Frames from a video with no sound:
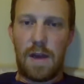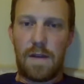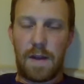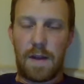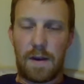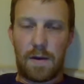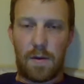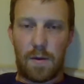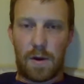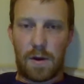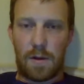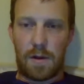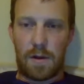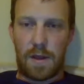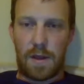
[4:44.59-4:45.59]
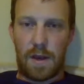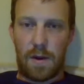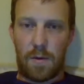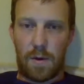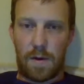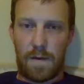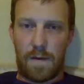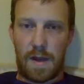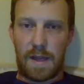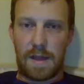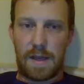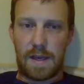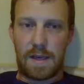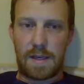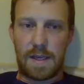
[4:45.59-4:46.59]
They know where to look, they know where to find
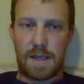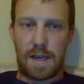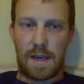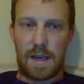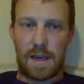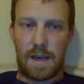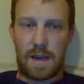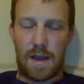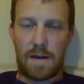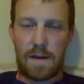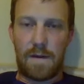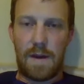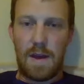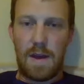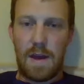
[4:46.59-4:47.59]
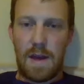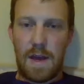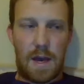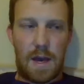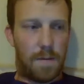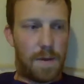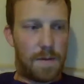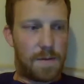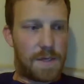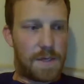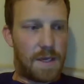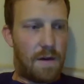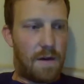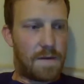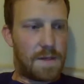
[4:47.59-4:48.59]
things, and can kind of help
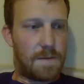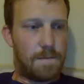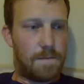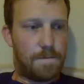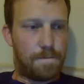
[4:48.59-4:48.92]
themselves.